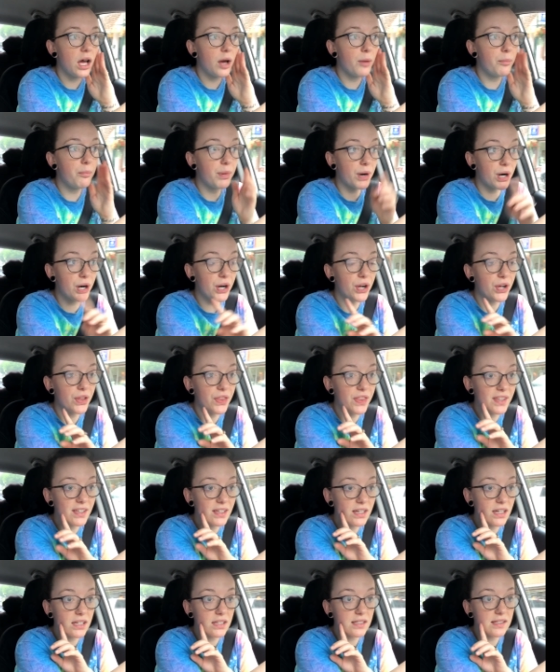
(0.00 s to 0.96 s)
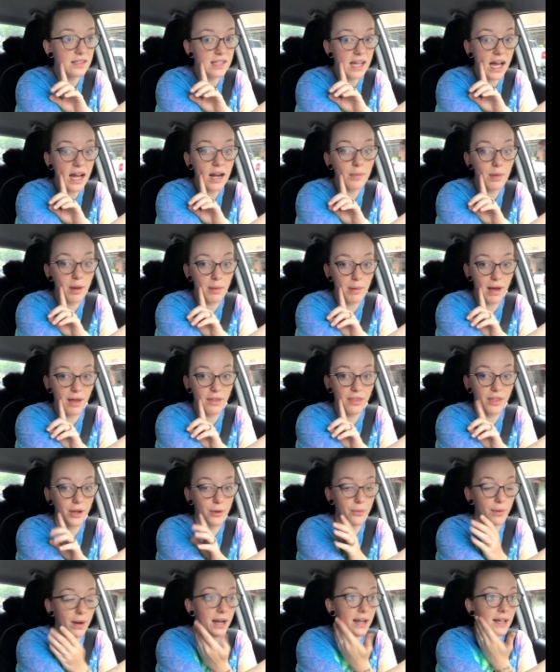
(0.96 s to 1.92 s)
burnt the side of my mouth,
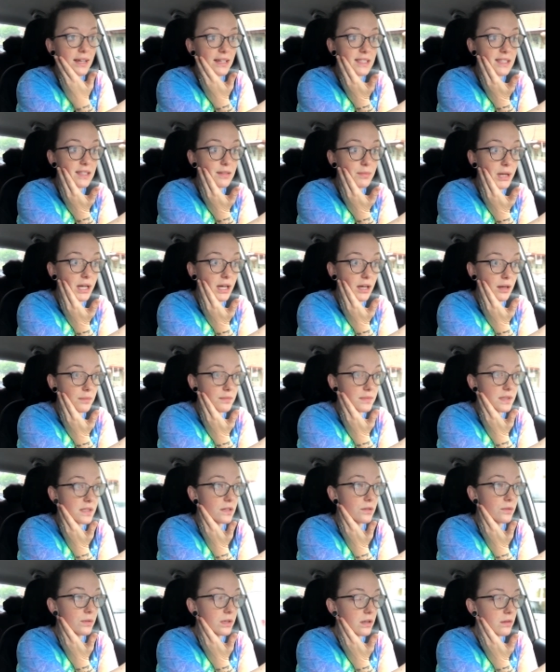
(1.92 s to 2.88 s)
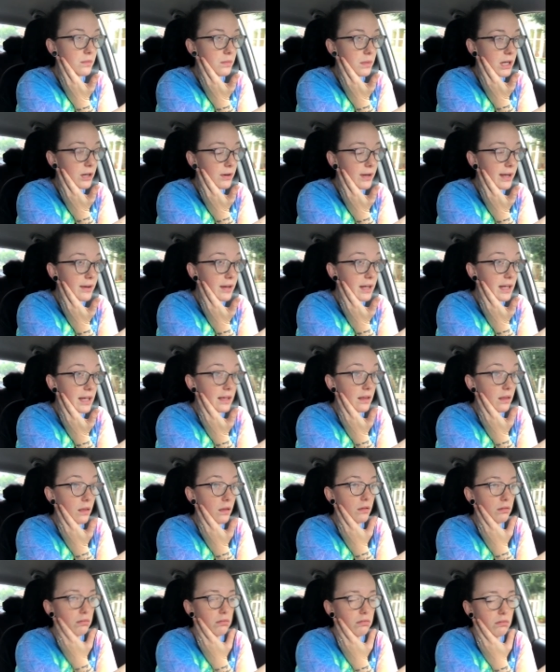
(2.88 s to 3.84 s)
like right next to my gums, or my, right next,